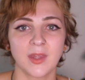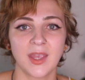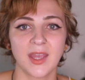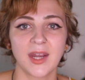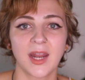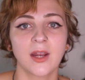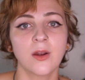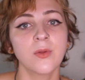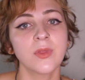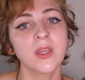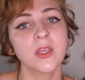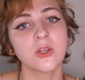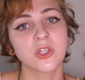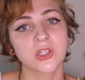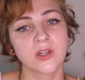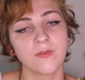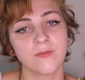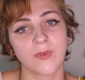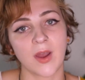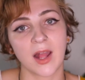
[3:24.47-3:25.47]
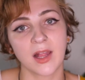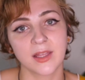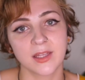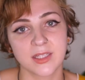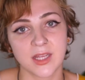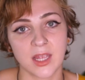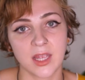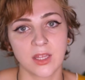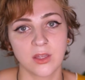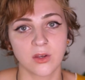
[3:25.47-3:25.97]
And I don't think you should
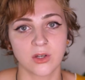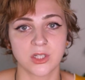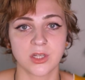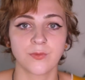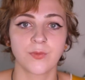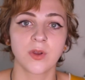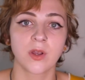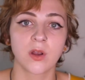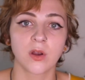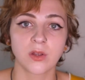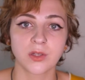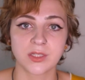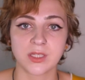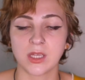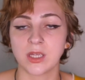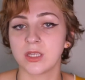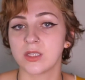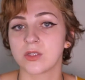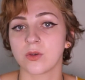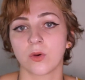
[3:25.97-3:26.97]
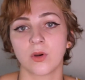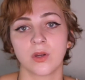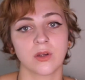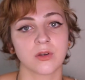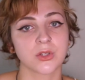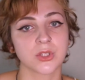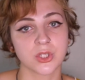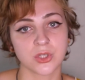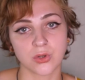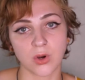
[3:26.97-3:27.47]
invalidate your difficulties or
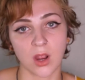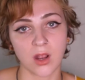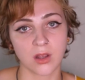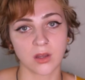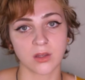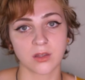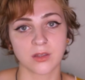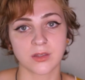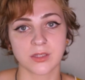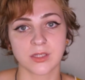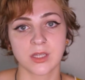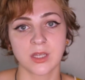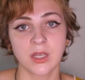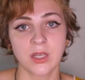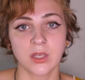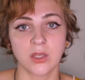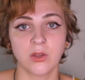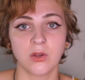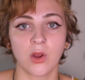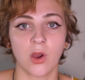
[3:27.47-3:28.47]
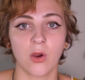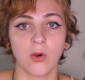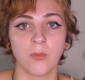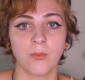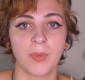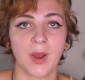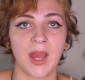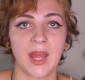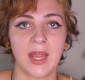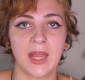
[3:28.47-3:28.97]
your struggles,
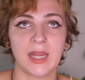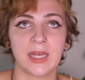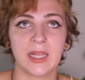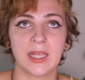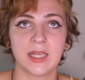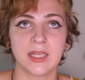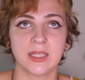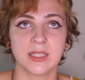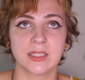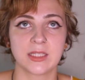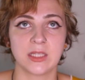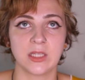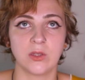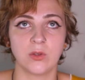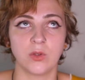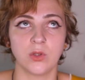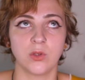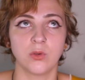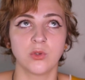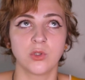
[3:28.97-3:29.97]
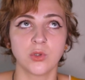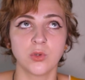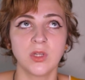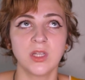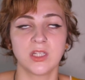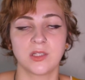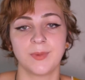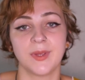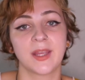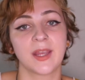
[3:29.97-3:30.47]
but you do
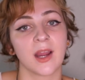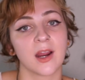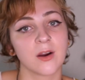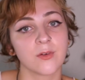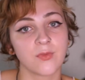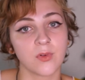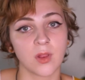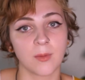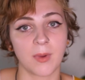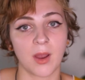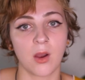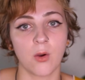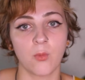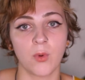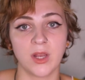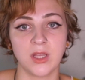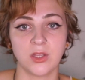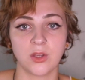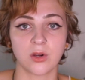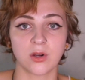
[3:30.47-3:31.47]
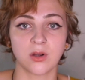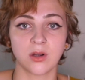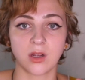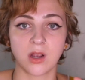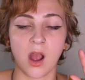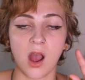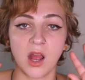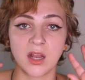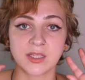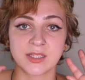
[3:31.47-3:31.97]
need to be careful about when you're
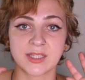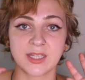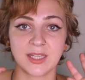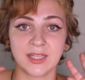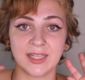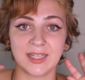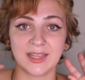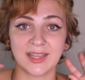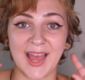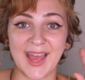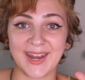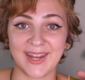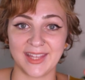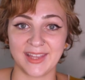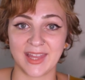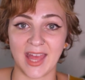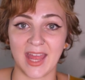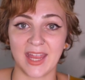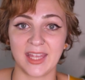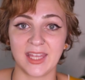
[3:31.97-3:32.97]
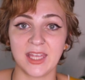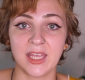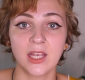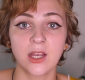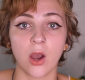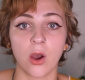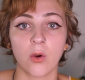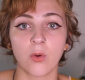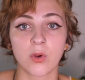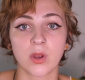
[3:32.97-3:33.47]
constantly letting that
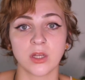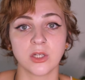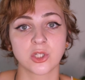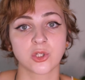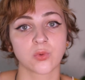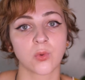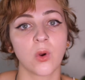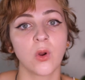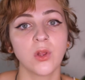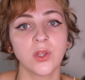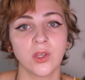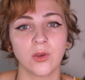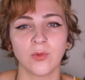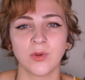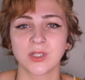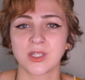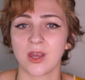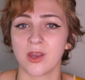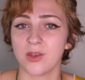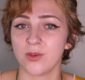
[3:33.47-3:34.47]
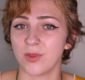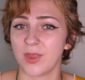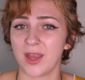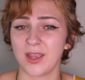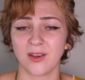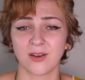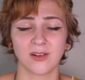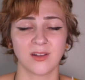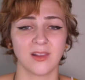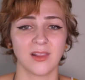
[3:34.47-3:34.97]
ego control you and tell you
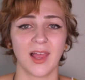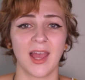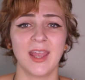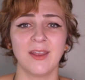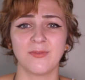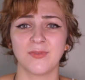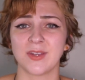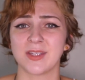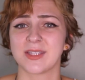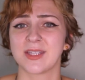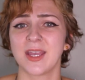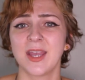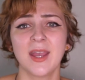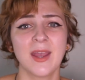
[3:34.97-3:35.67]
that your life is